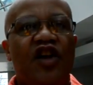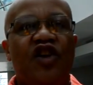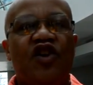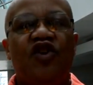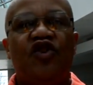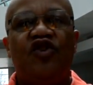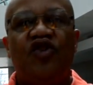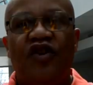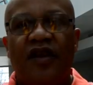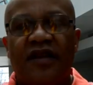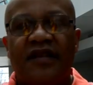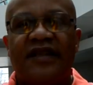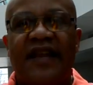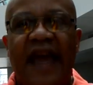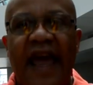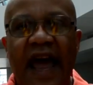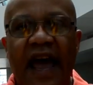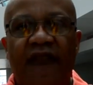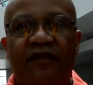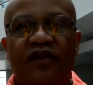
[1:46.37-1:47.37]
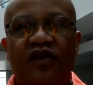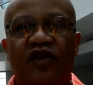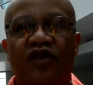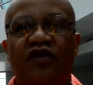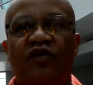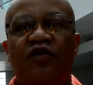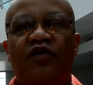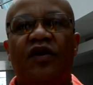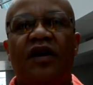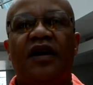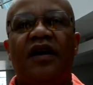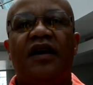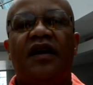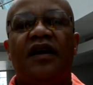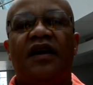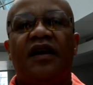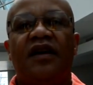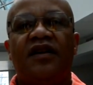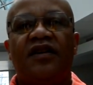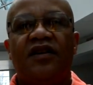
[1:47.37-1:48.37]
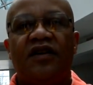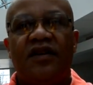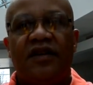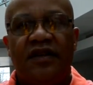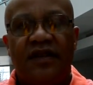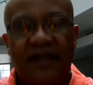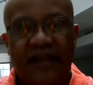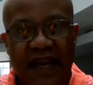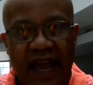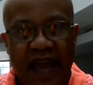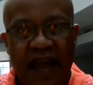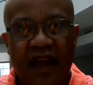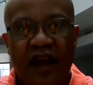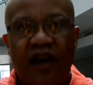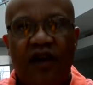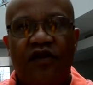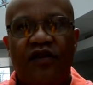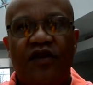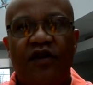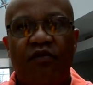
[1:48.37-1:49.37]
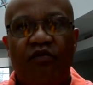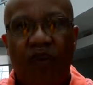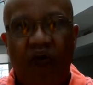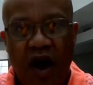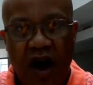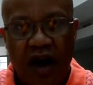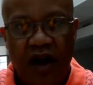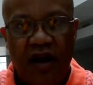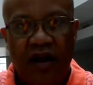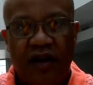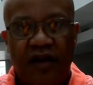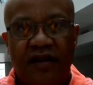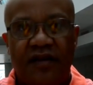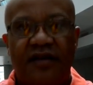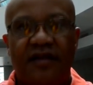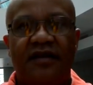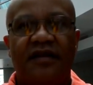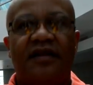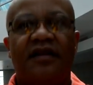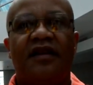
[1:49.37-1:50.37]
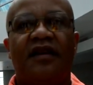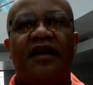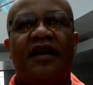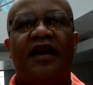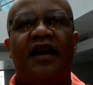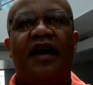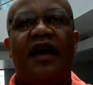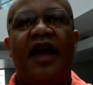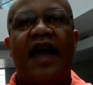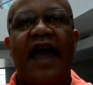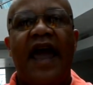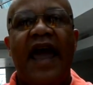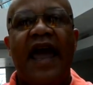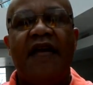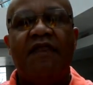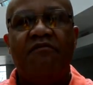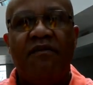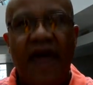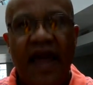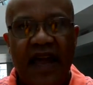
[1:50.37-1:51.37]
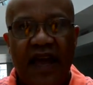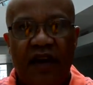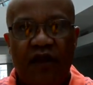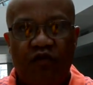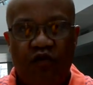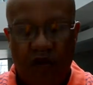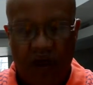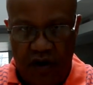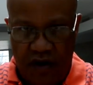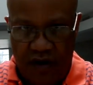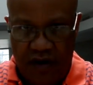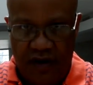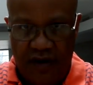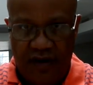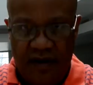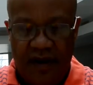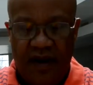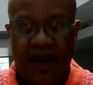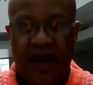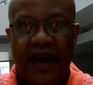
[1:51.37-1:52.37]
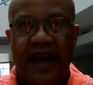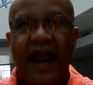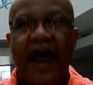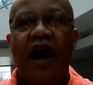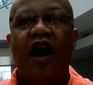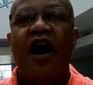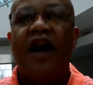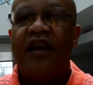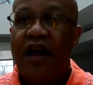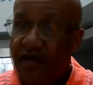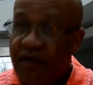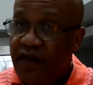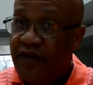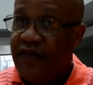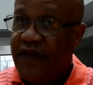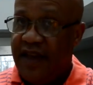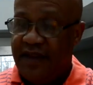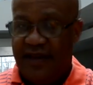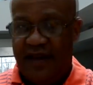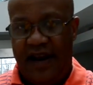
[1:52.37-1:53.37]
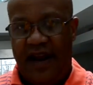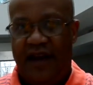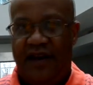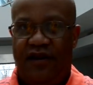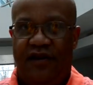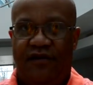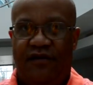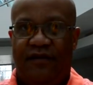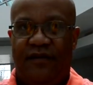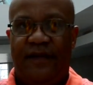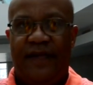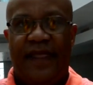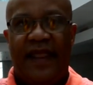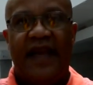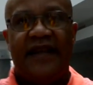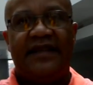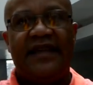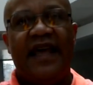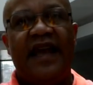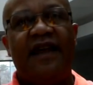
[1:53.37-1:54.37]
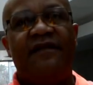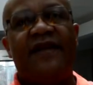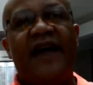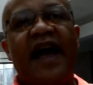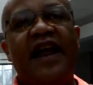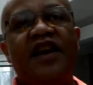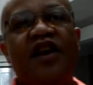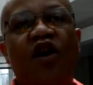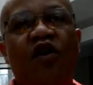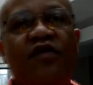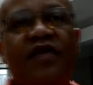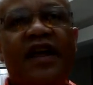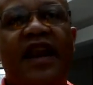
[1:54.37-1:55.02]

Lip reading: You just have to take the products and make it work. Now, another thing that I do is that if I know